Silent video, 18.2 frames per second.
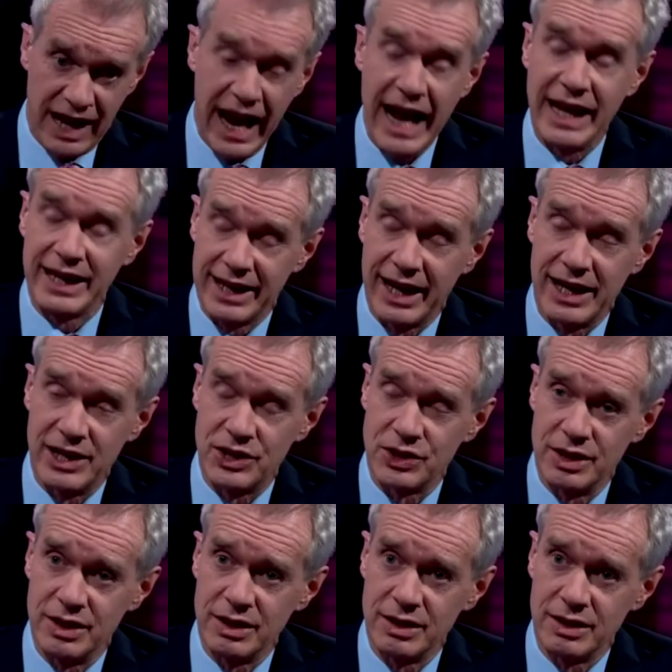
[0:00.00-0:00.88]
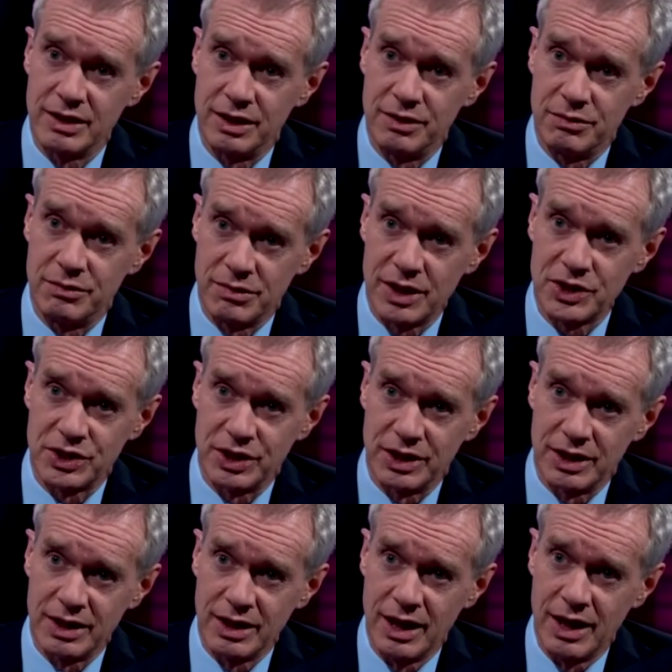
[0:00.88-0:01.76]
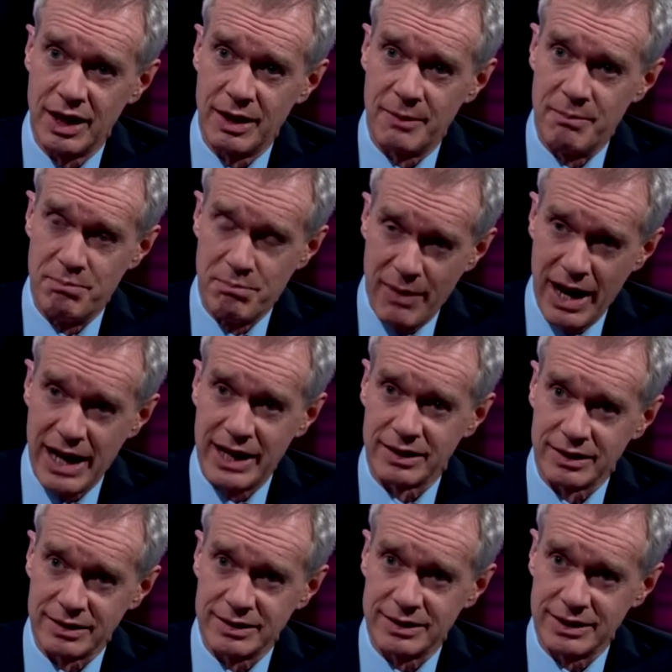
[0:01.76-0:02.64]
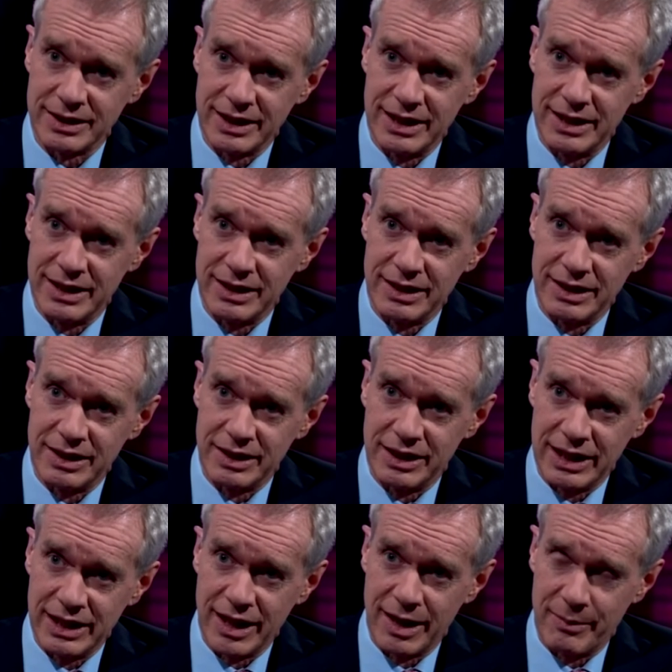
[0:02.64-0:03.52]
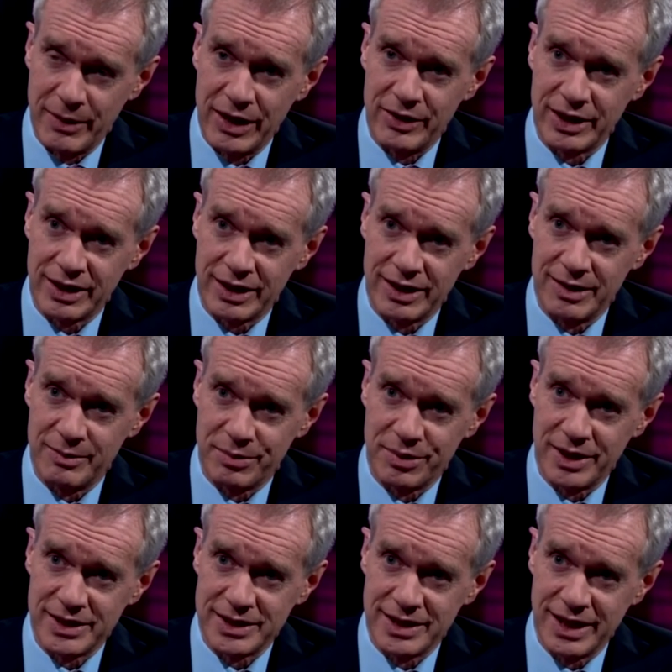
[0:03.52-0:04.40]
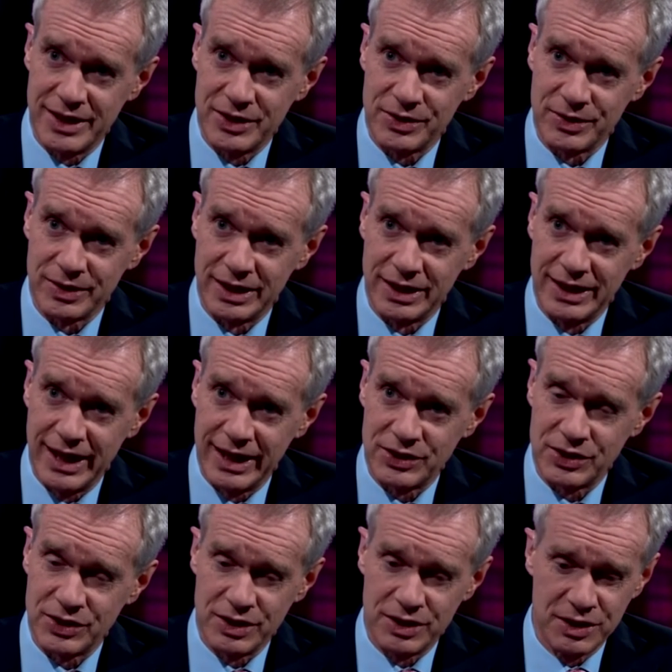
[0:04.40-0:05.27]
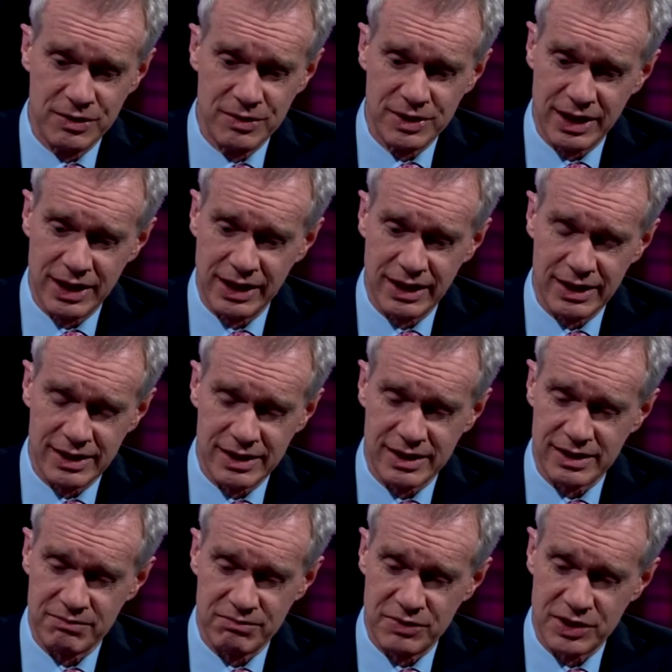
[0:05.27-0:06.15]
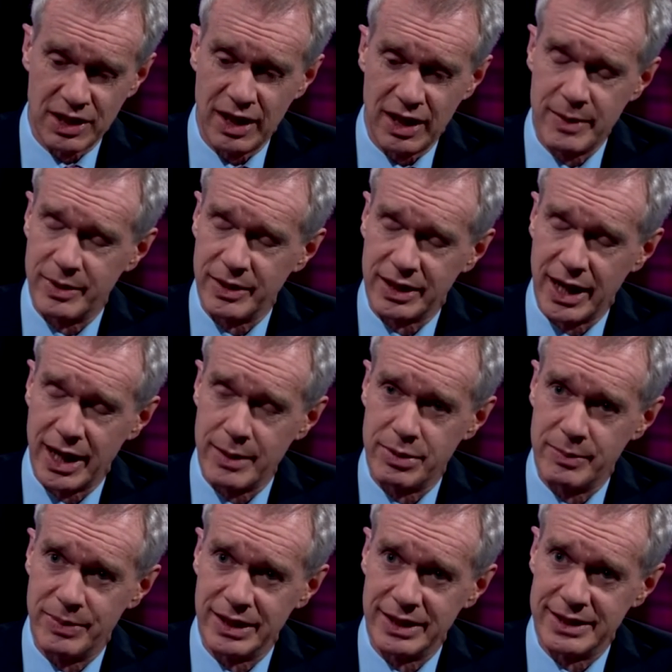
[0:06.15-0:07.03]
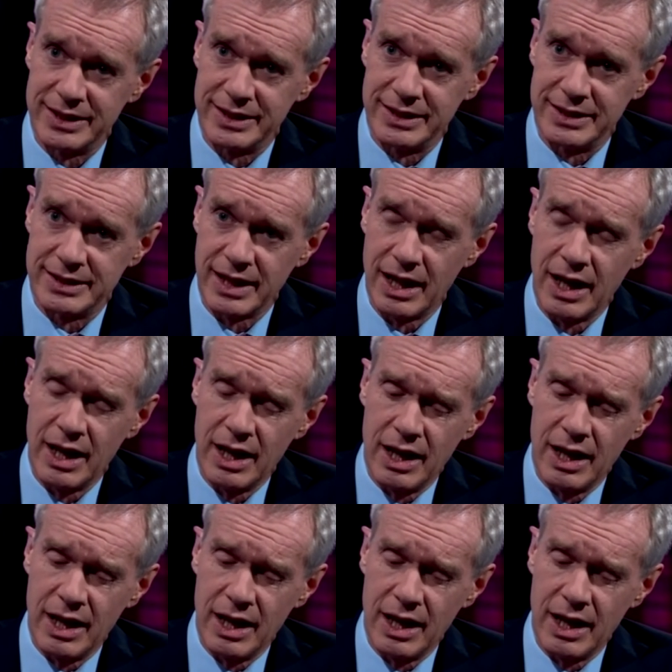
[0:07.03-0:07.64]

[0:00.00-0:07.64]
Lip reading: allegation that Russia meddled in the American presidential election using its cyber capabilities.